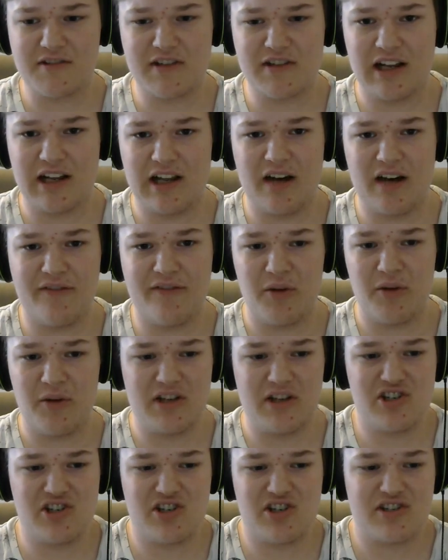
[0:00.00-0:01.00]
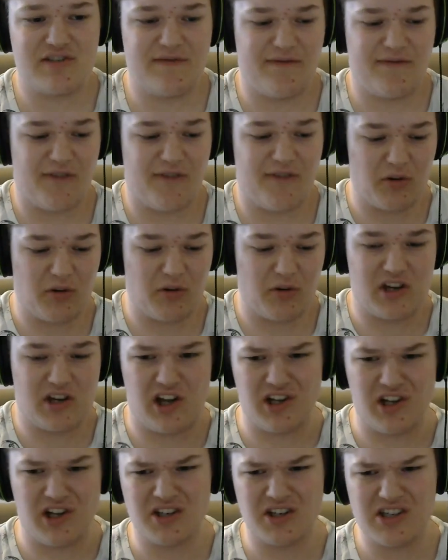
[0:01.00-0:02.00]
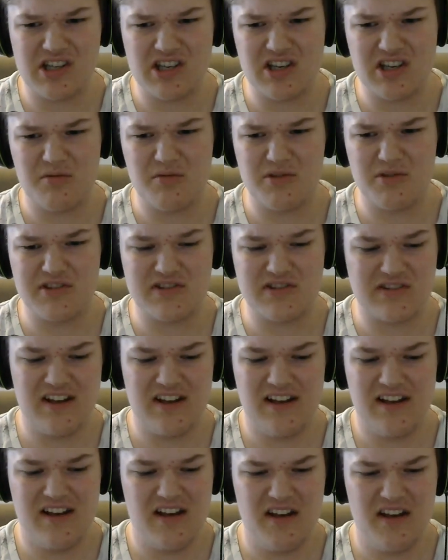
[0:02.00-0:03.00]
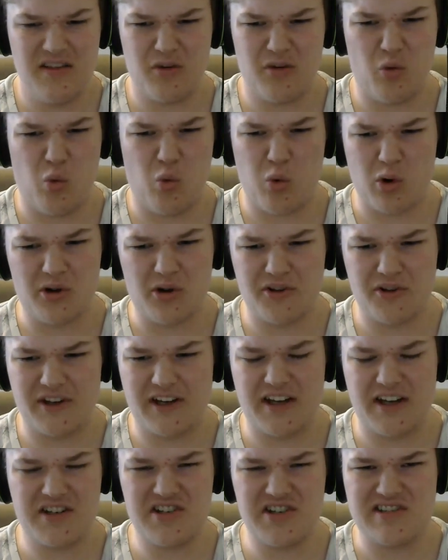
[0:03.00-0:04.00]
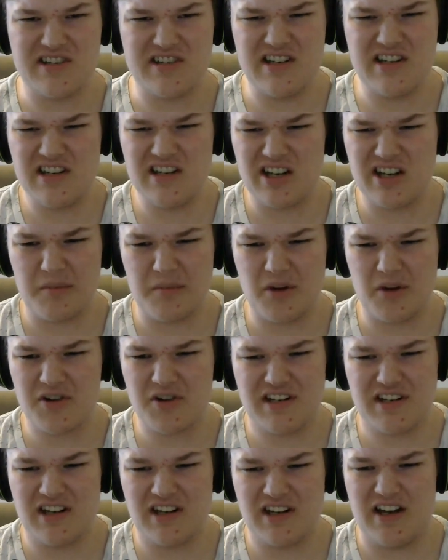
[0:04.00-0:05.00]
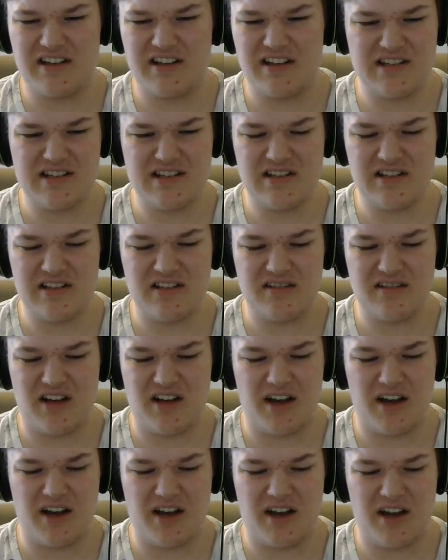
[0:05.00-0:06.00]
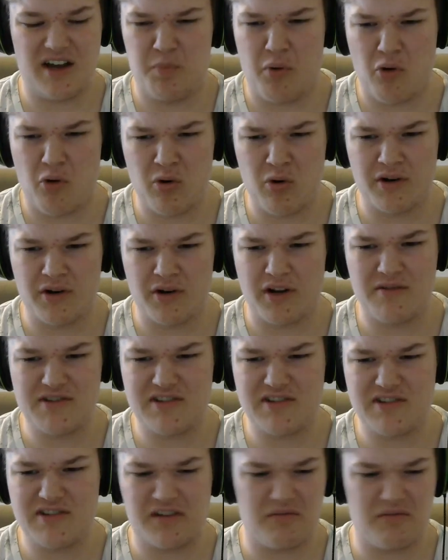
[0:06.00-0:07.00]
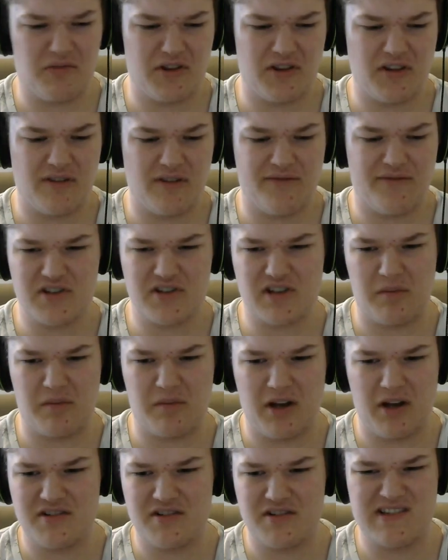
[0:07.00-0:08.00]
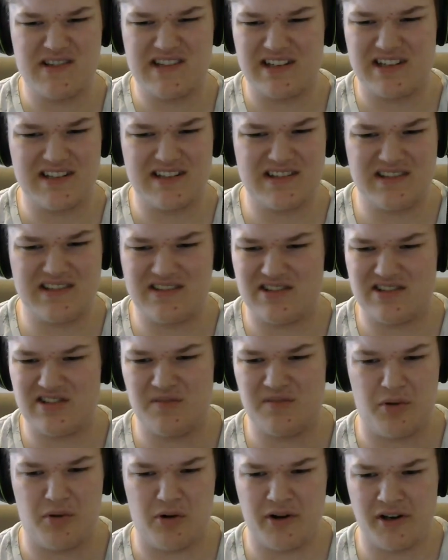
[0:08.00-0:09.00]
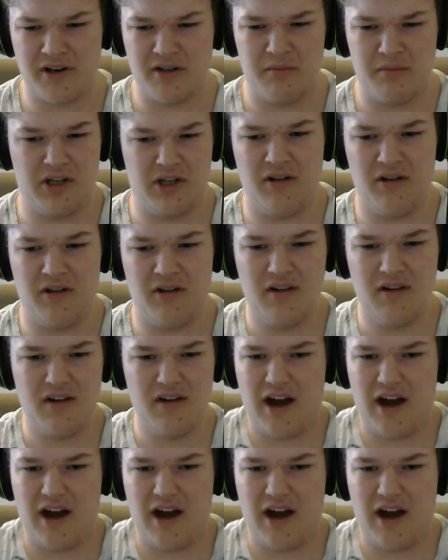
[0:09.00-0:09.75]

I was gonna love it. It just felt clunky. It was the world. Like I just didn't get immersed in it. I didn't. I was bored. I was like, within the first couple hours, I was like, this is just boring to me.